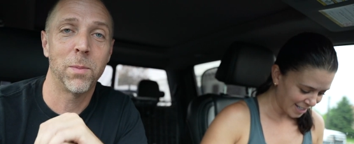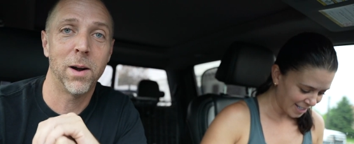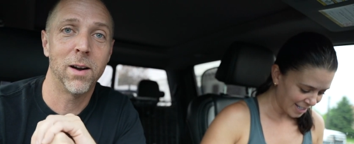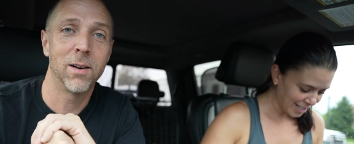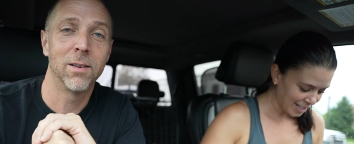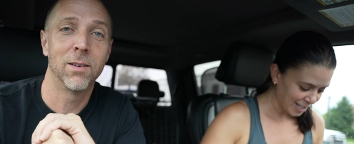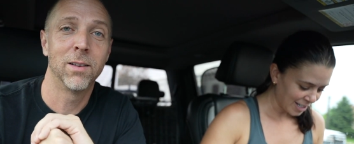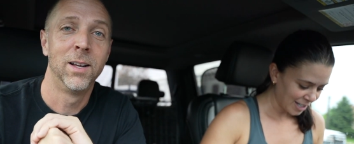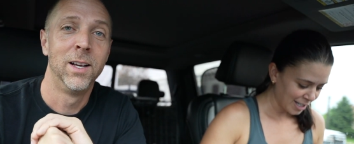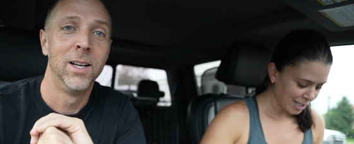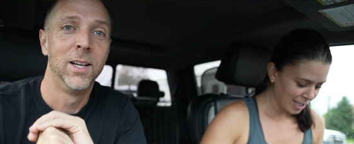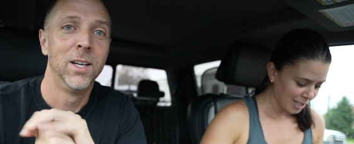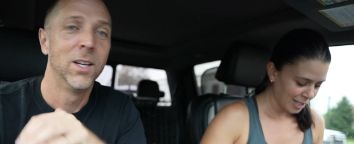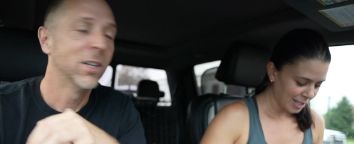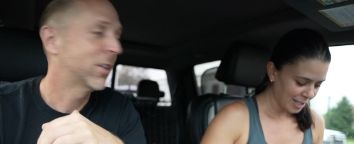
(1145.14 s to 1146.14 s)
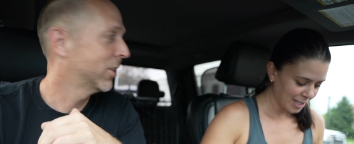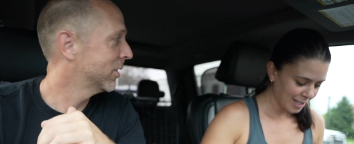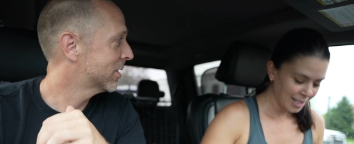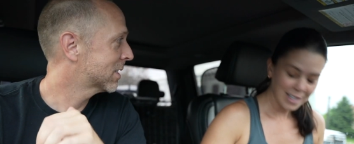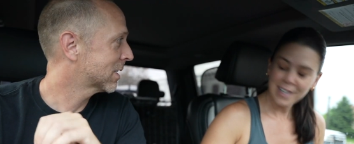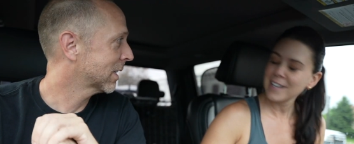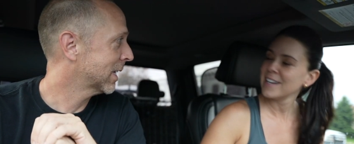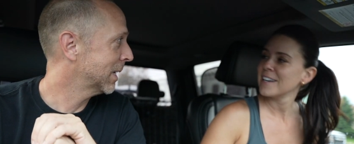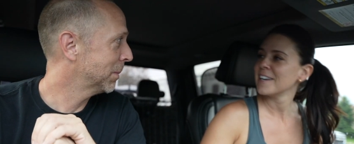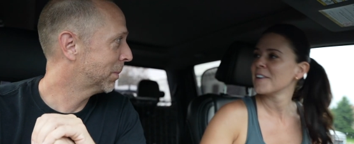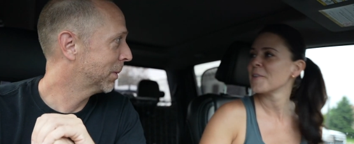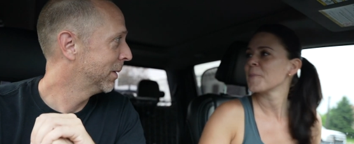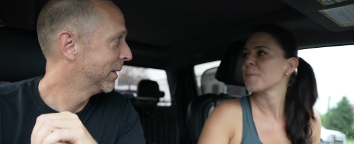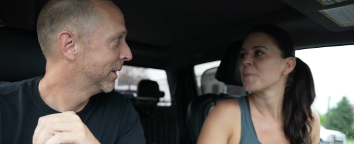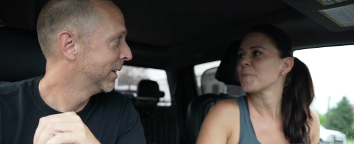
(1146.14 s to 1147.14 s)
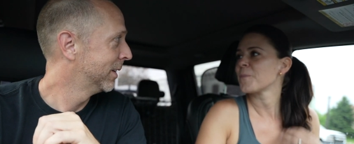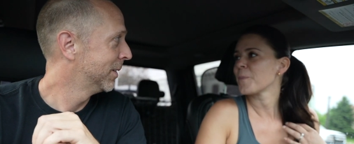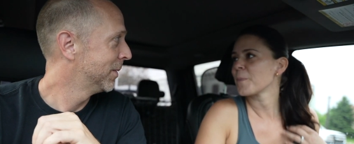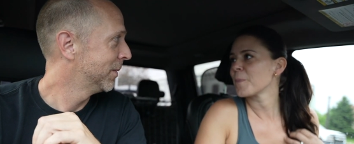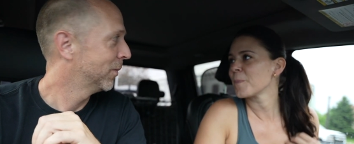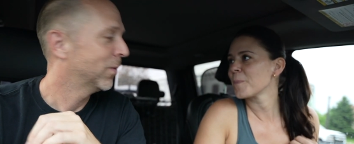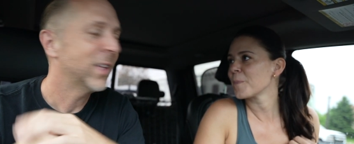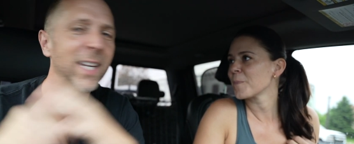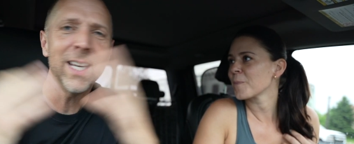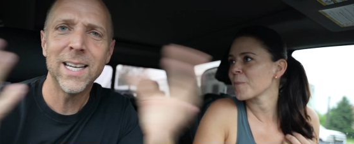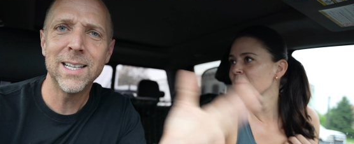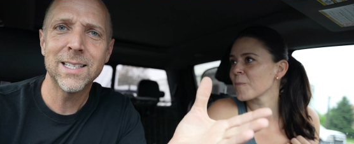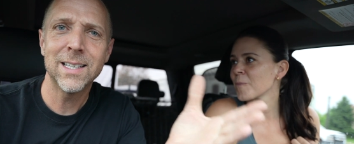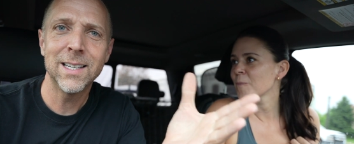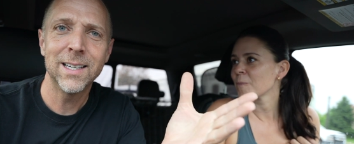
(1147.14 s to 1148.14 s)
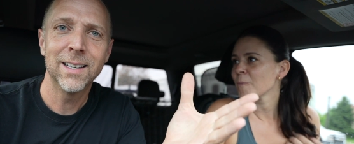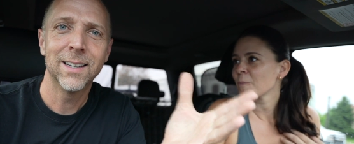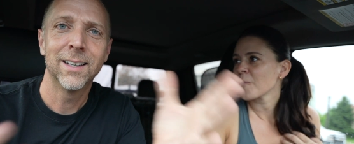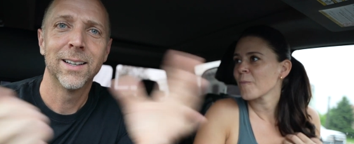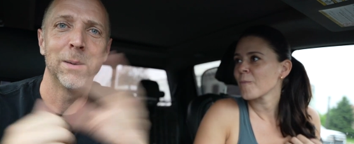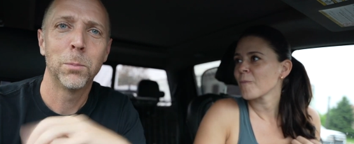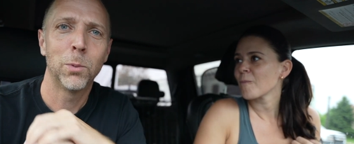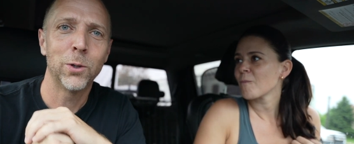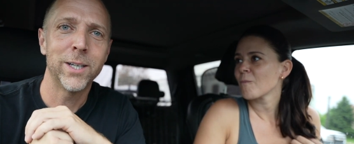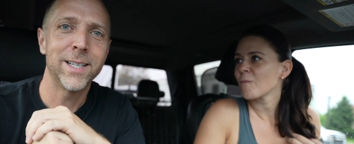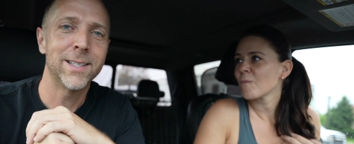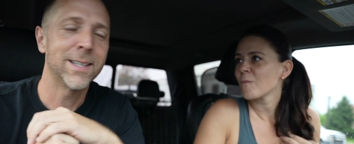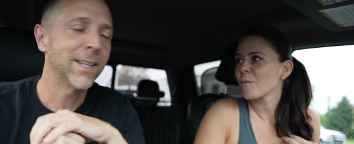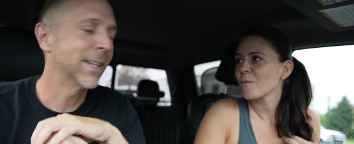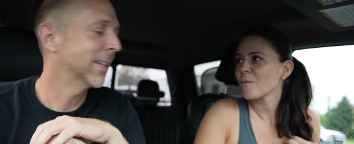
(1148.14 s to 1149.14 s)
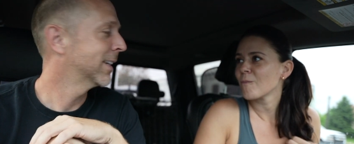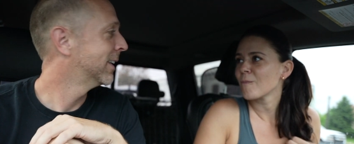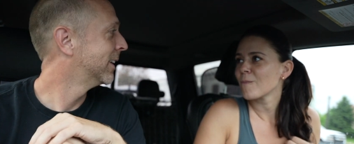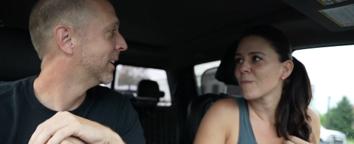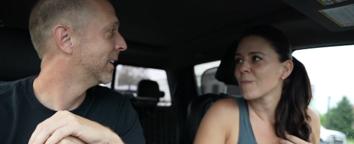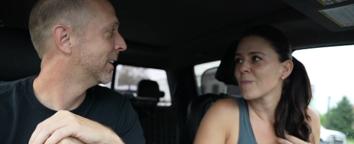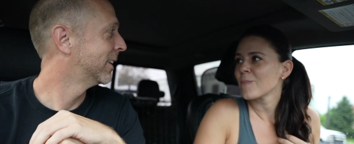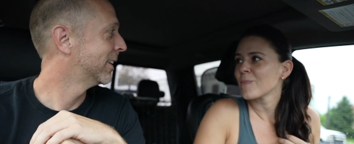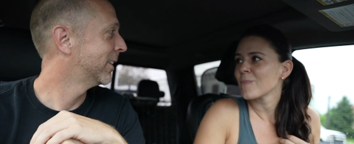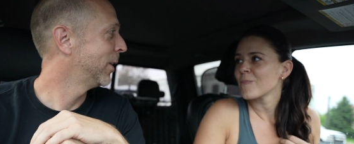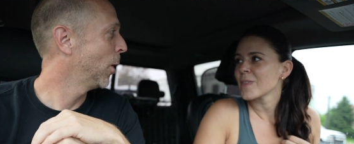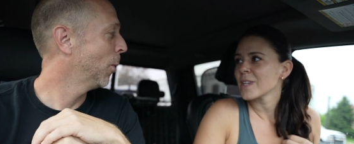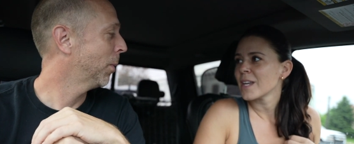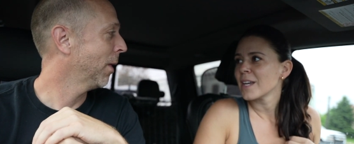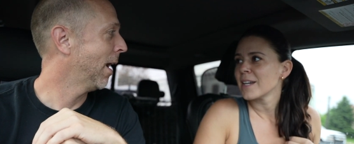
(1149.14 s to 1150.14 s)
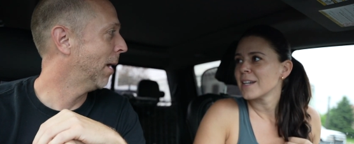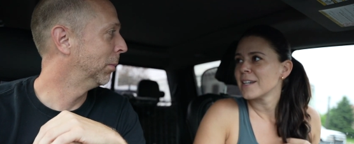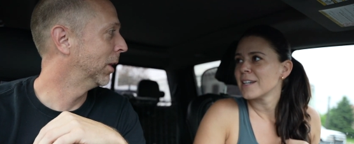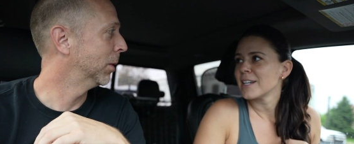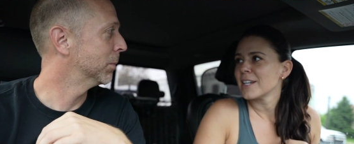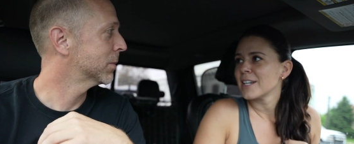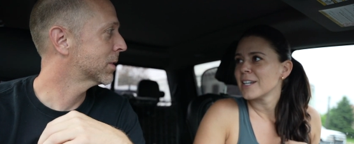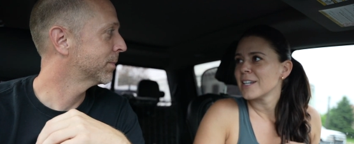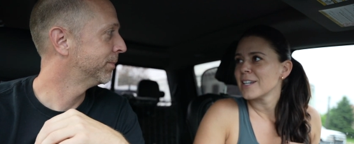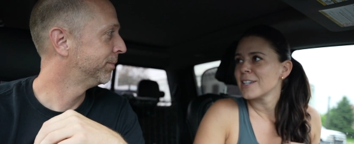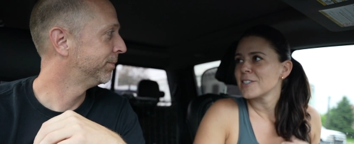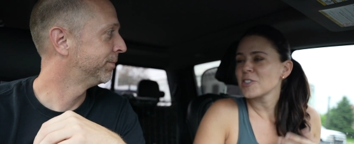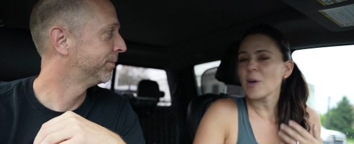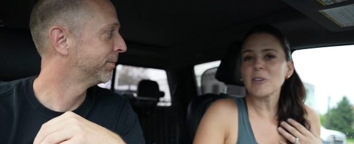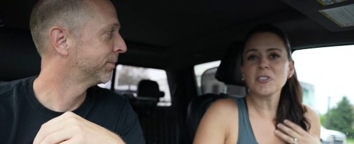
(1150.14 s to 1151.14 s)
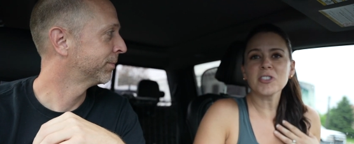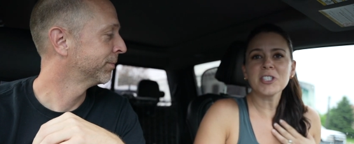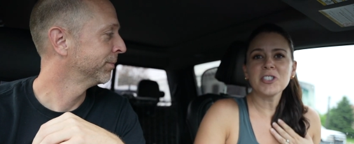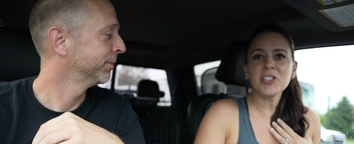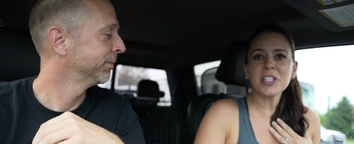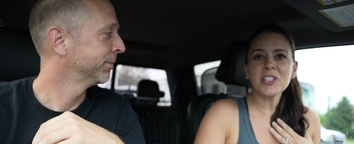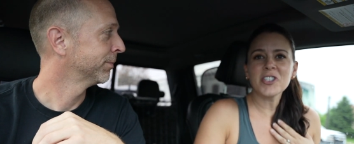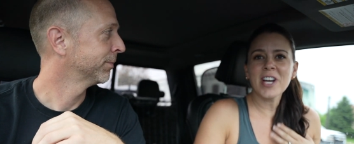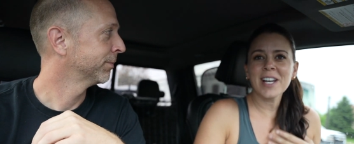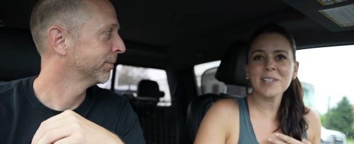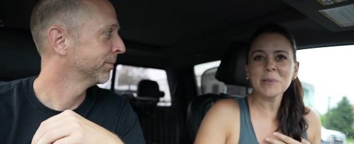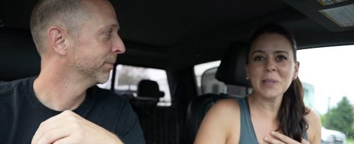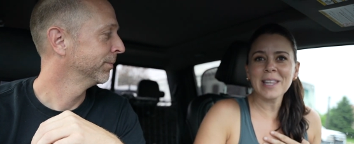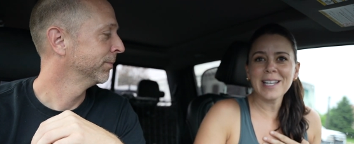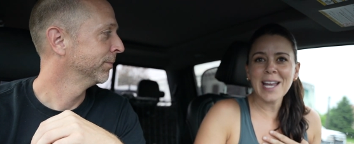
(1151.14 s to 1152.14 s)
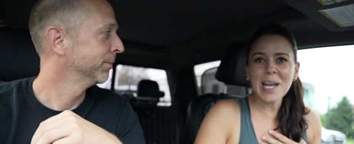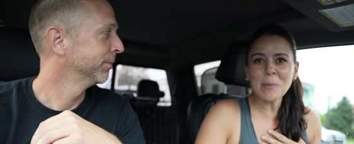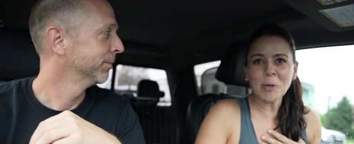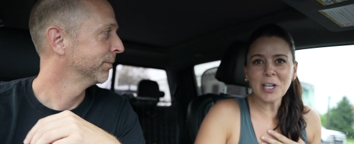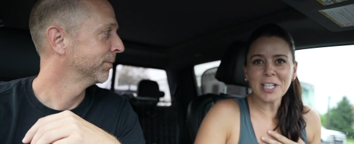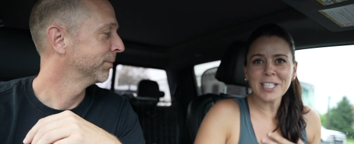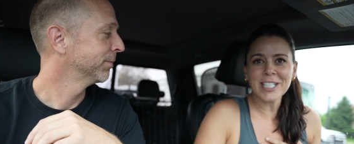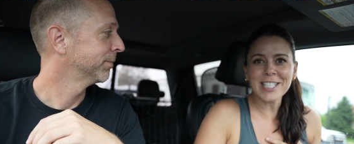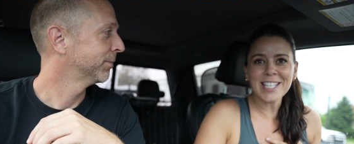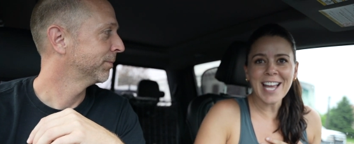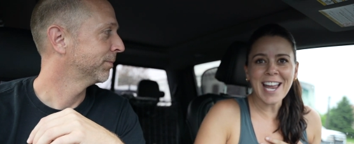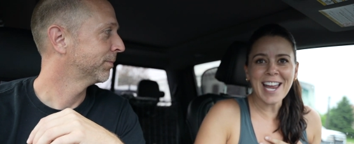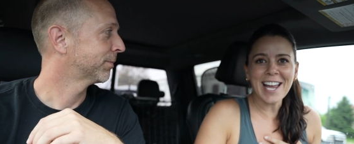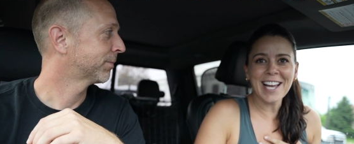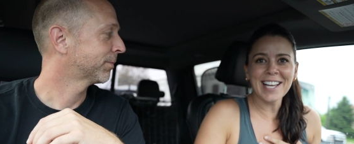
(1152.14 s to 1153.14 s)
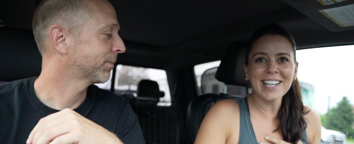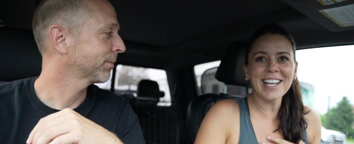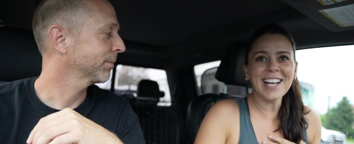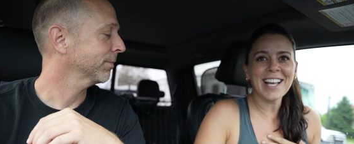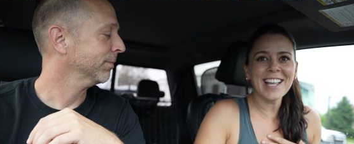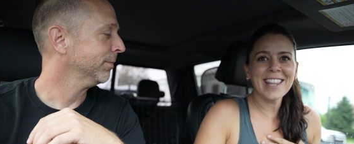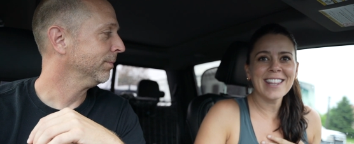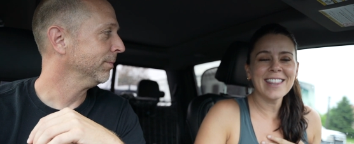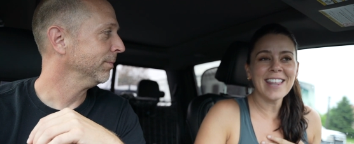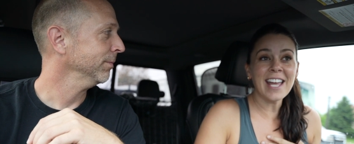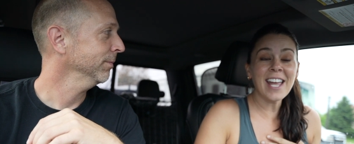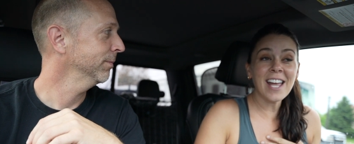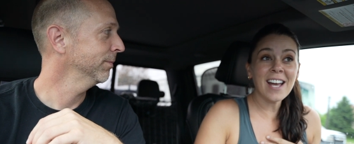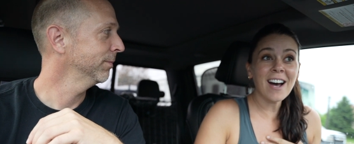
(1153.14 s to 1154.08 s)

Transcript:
Speaker 1: Barrel. Good sleep, easy, breezy, no problems.
Speaker 2: So I was just chit-chatting with the neighbors, and they